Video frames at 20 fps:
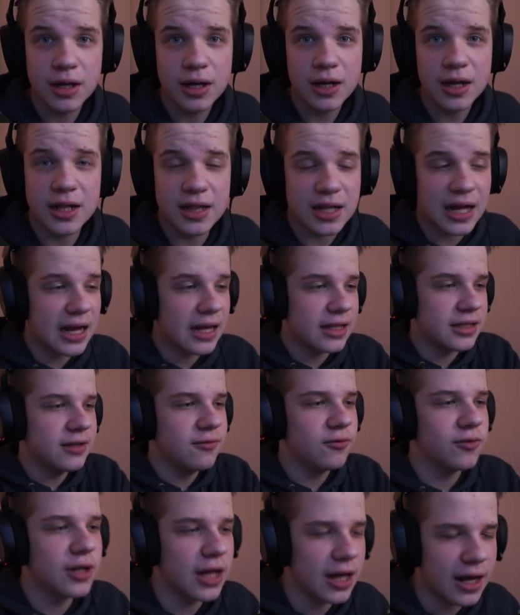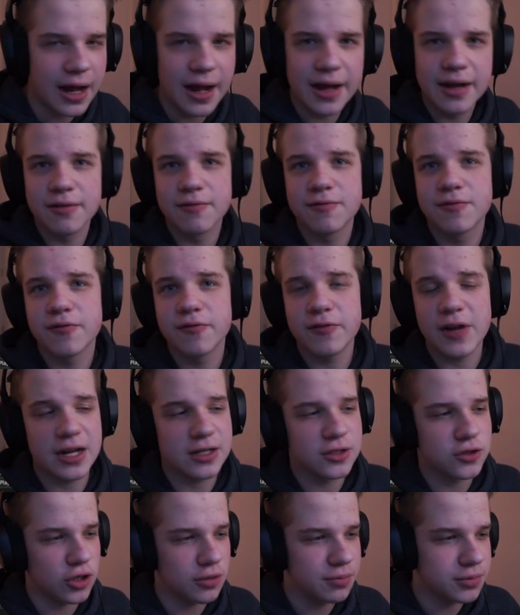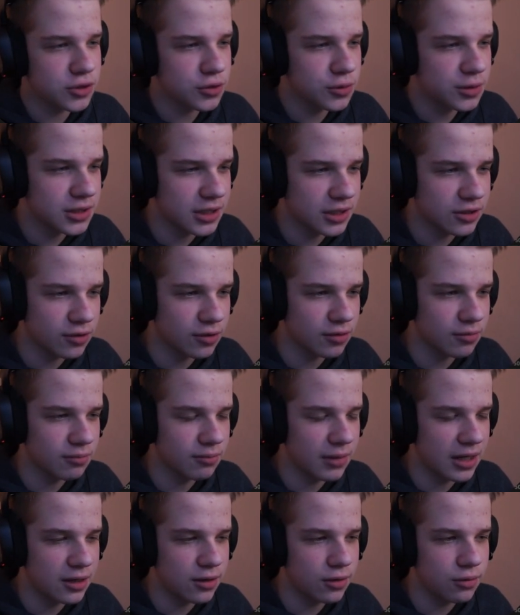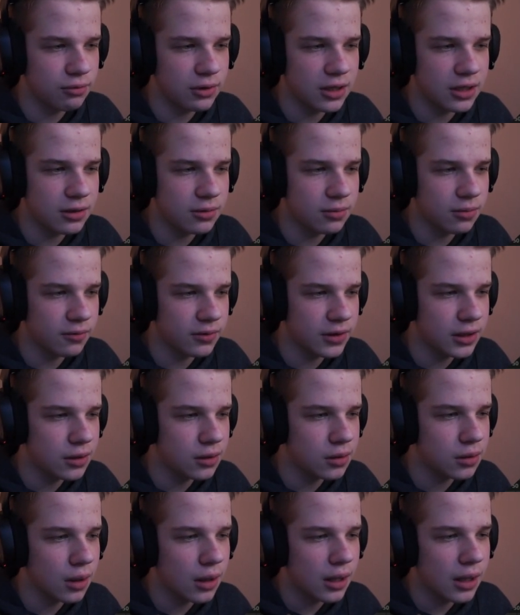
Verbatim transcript: It's like I didn't even add a flat top to it. I just made three of these.